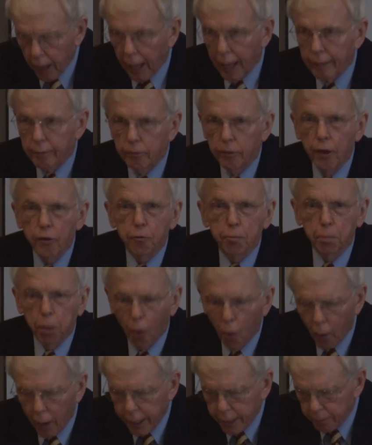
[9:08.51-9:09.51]
At this
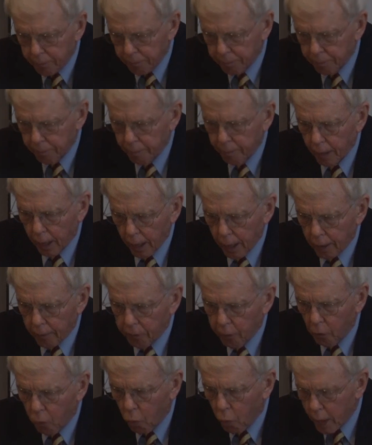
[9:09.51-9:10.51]
point,
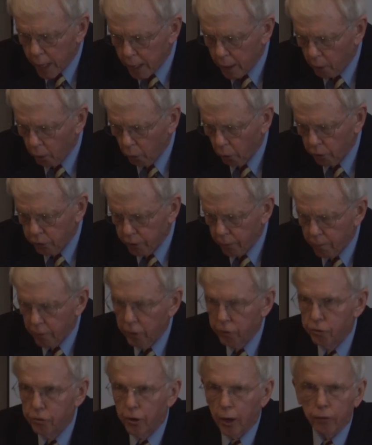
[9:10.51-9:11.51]
the wheels of
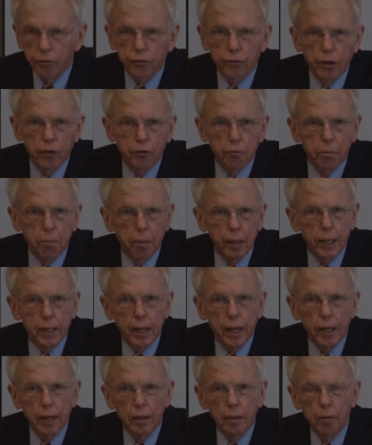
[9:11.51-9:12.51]
the justice
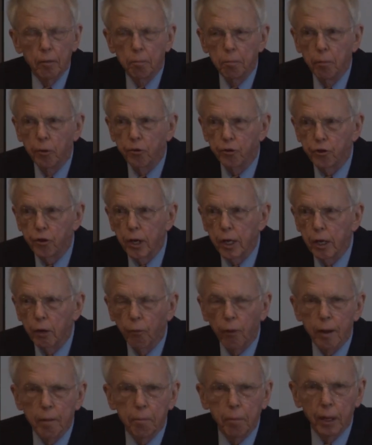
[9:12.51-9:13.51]
picking
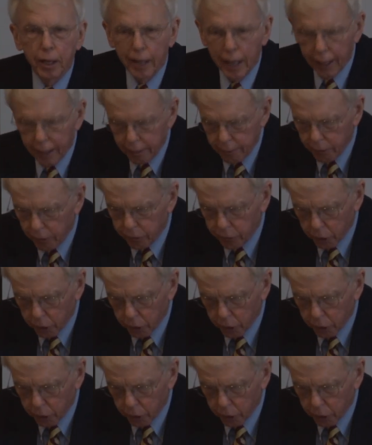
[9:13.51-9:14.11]
machinery began to